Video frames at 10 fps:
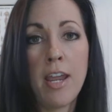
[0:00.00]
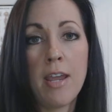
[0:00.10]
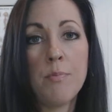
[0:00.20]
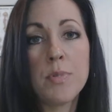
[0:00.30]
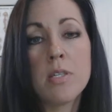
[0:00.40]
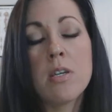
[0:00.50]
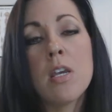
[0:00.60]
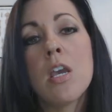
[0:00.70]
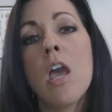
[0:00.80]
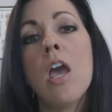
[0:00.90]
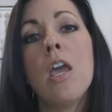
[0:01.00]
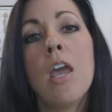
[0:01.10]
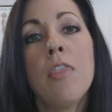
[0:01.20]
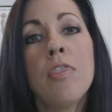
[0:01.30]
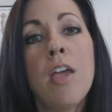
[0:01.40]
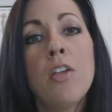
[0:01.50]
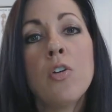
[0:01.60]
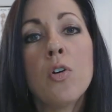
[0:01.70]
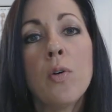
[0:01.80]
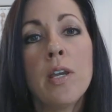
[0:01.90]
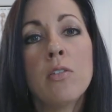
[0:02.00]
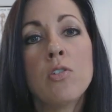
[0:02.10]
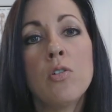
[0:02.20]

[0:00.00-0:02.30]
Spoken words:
names. And then you're going